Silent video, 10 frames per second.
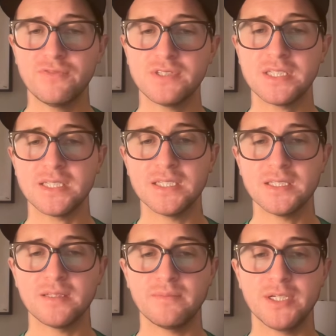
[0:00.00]

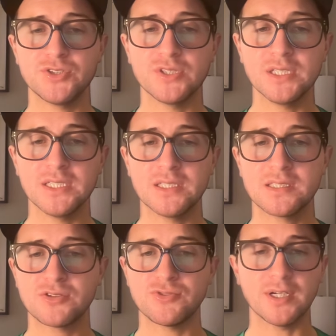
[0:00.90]
stint in the major leagues,
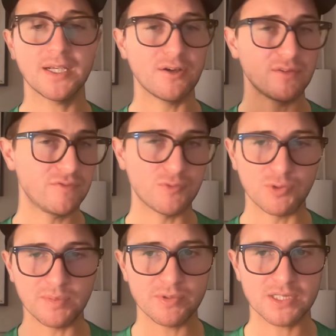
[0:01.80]
struck out
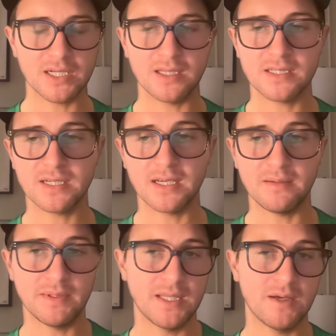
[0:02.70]
40% of the
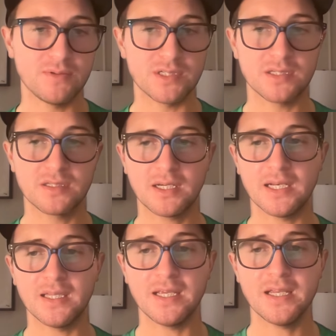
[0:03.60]
time, and that was
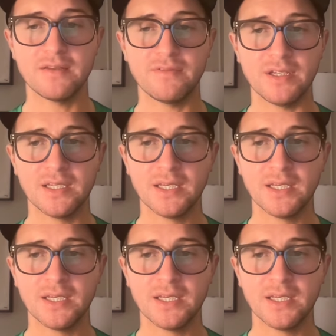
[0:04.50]
kind of the end of it.